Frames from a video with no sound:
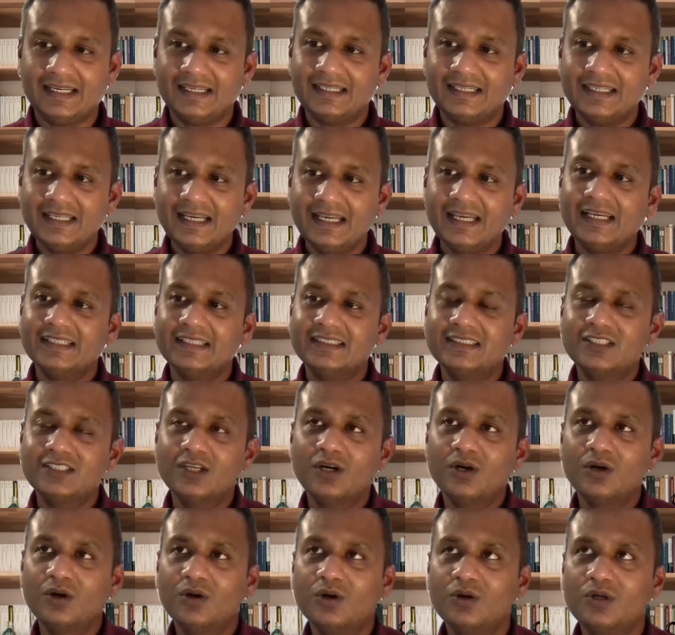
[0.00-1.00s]
yeah.
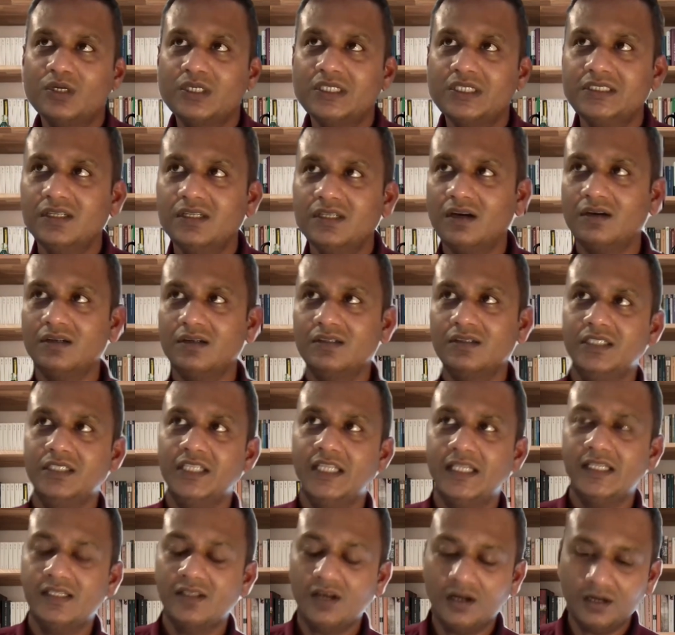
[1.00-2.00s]
So
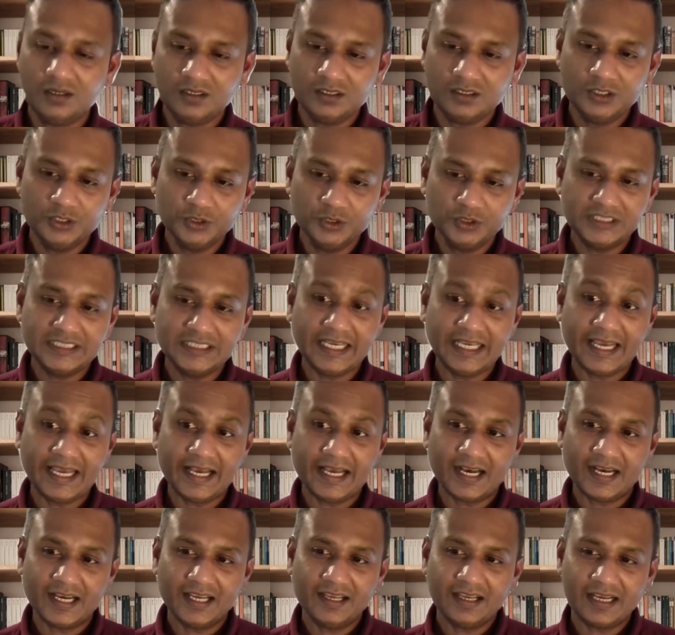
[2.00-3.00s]
not using AI.